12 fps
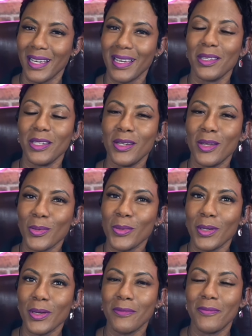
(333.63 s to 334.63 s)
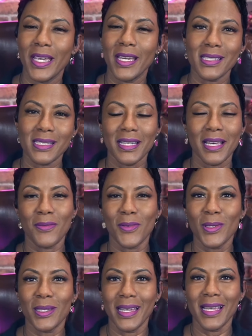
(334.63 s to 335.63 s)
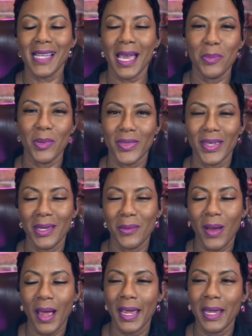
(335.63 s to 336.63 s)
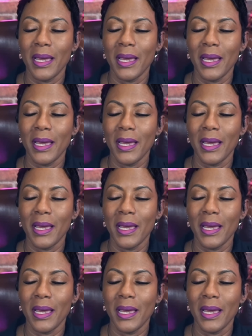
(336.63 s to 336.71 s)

you know, you're advanced level and that type of thing, right?